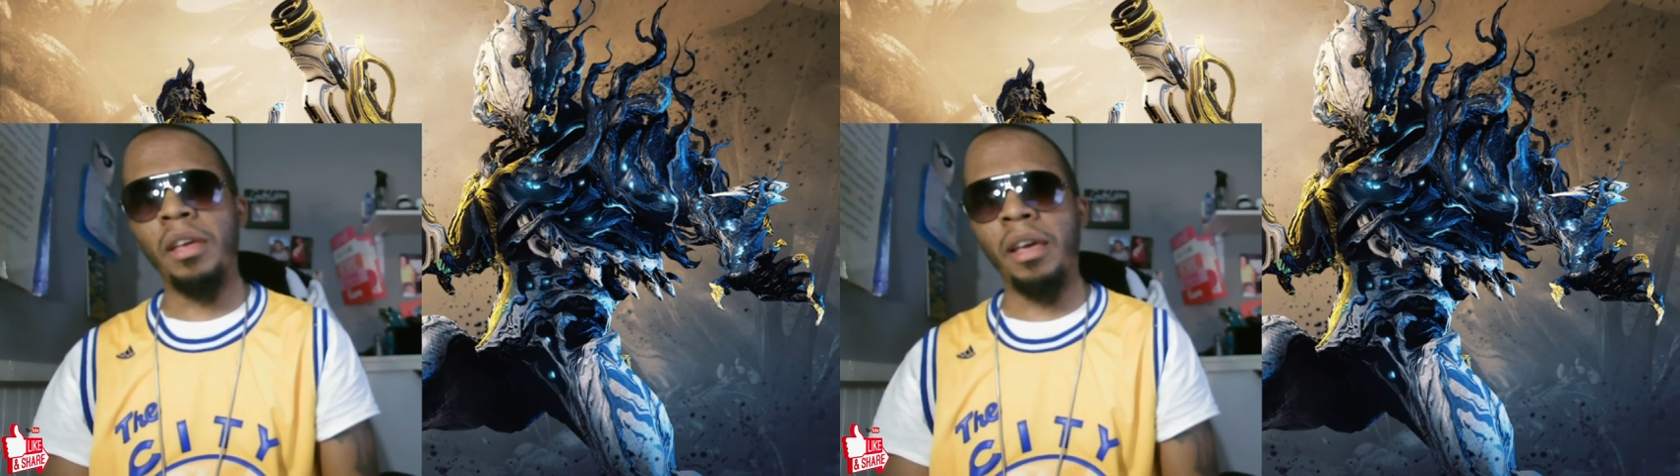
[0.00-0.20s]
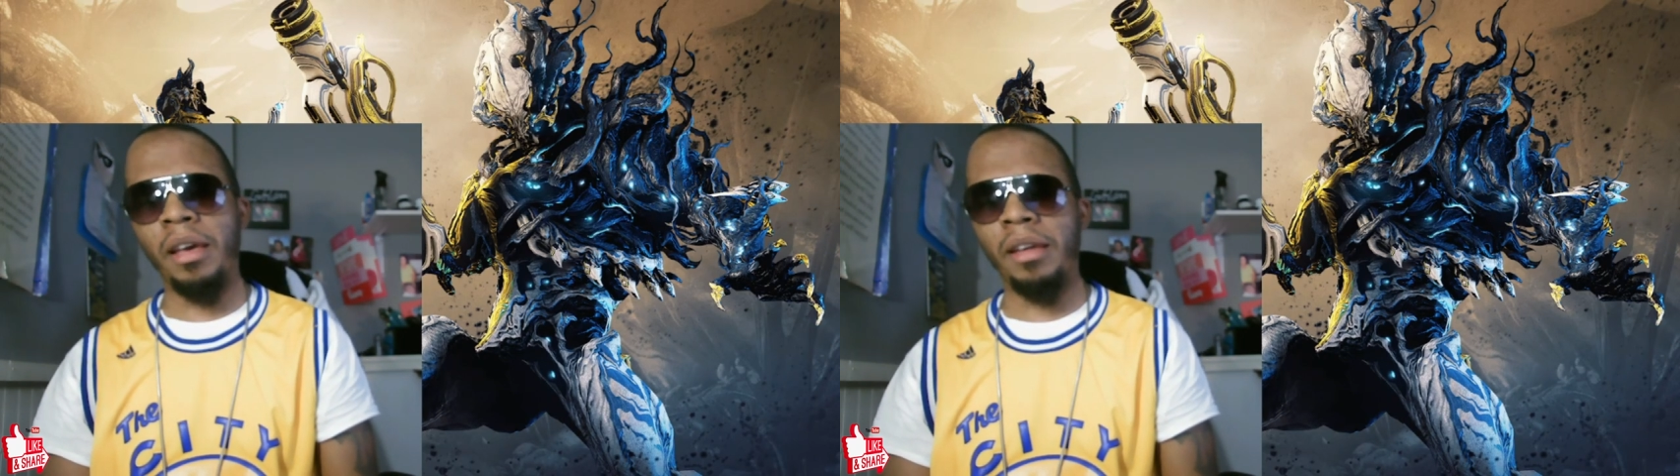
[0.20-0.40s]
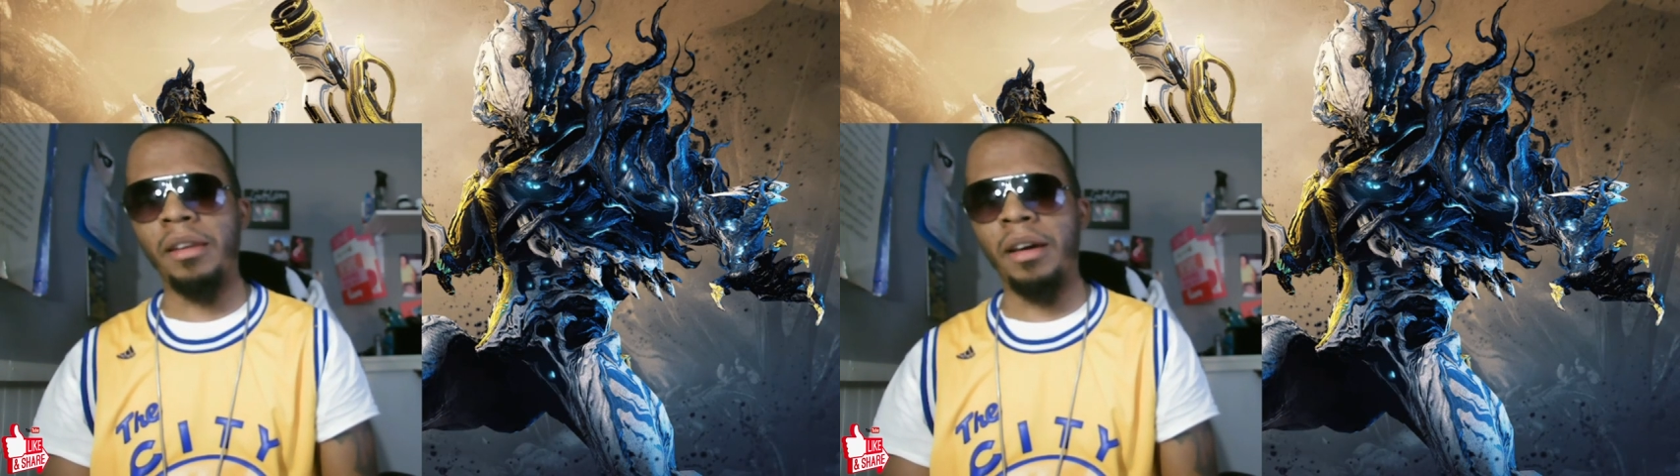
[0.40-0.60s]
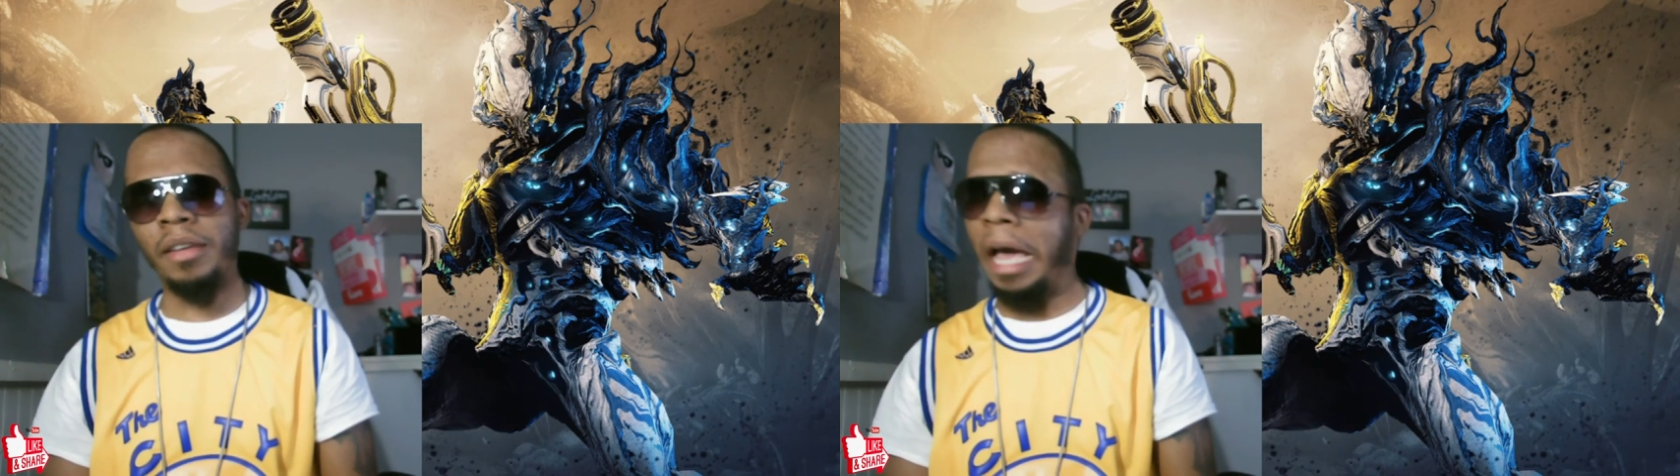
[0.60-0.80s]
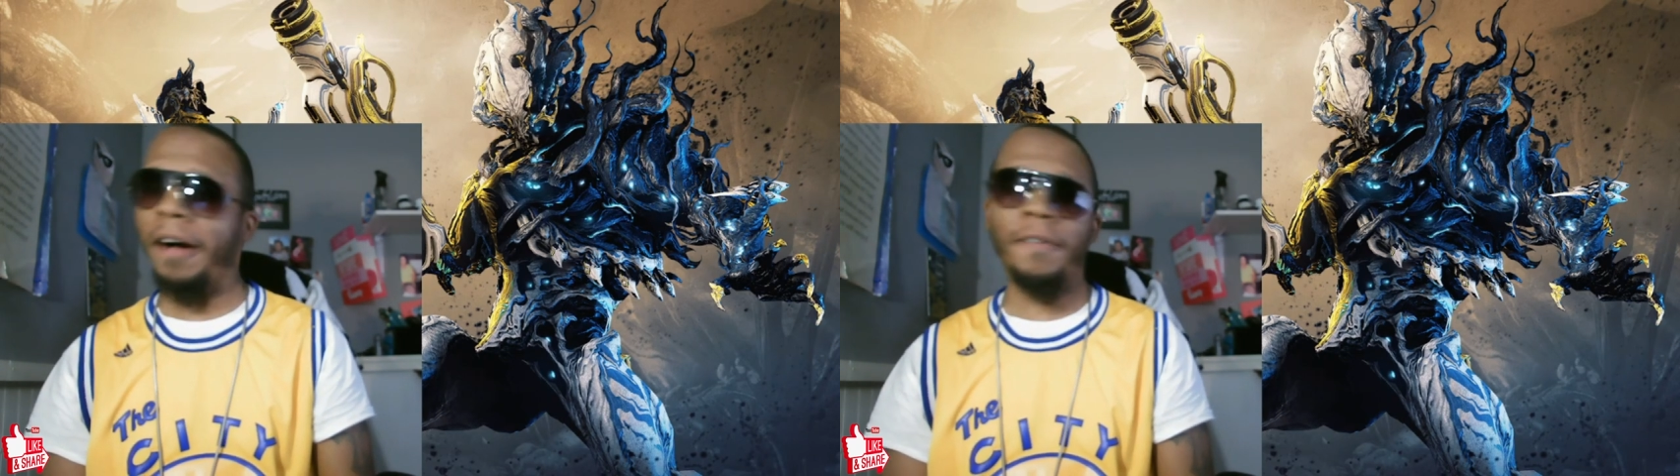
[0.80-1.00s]
And uh,
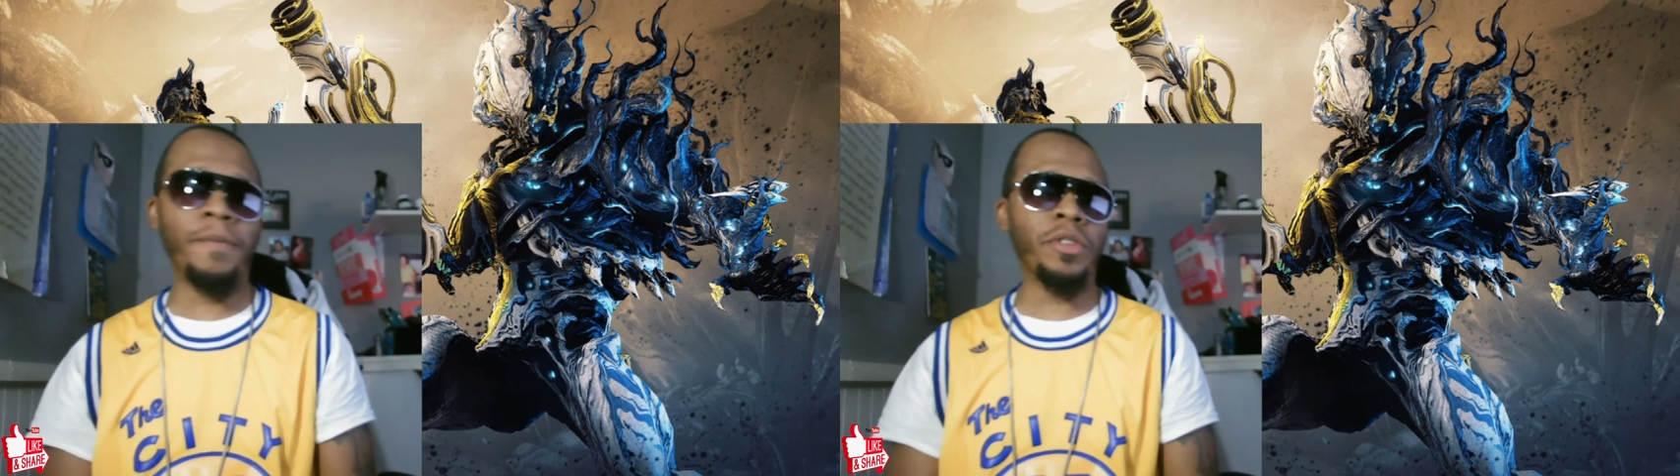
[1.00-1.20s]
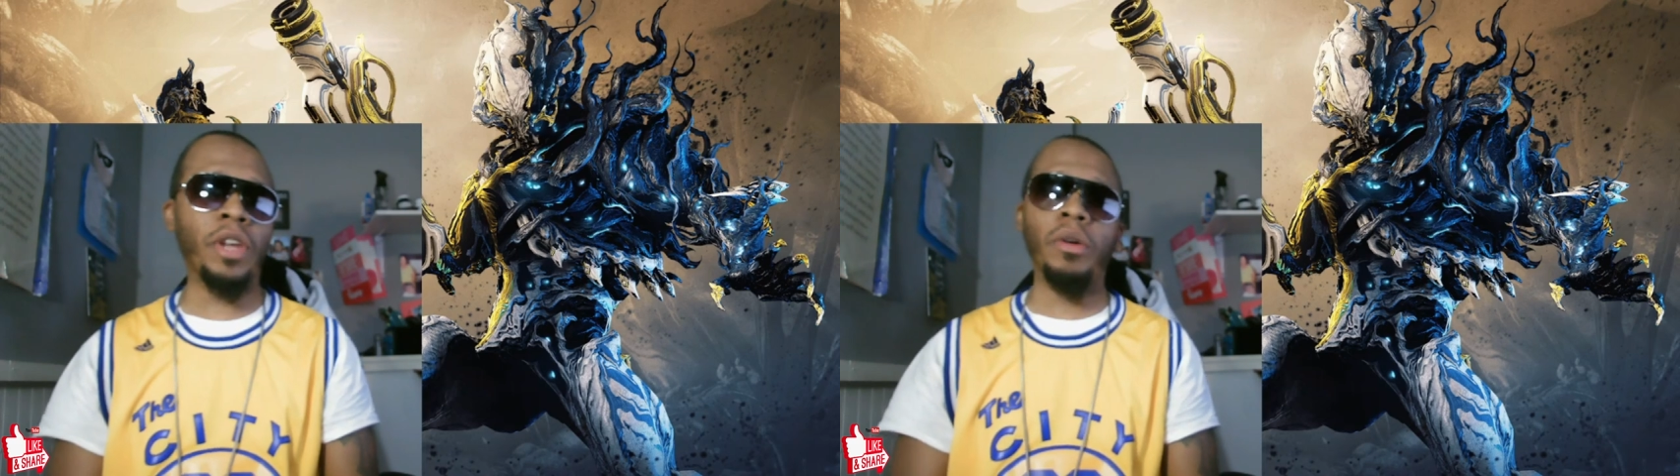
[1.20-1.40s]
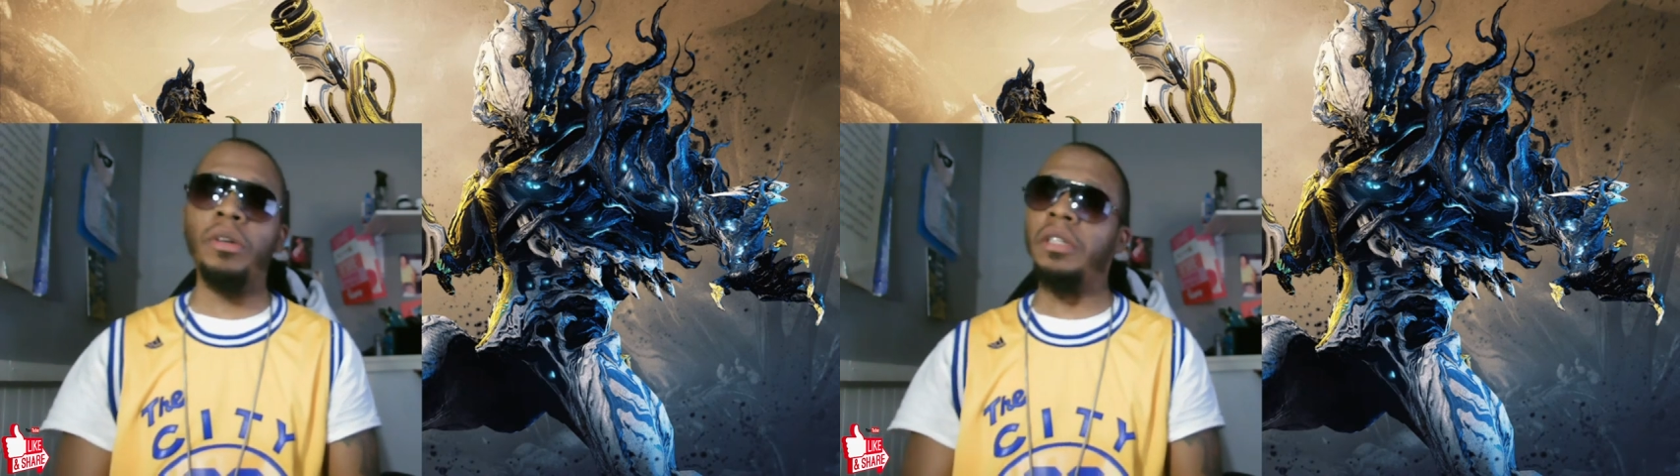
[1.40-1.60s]
yeah, so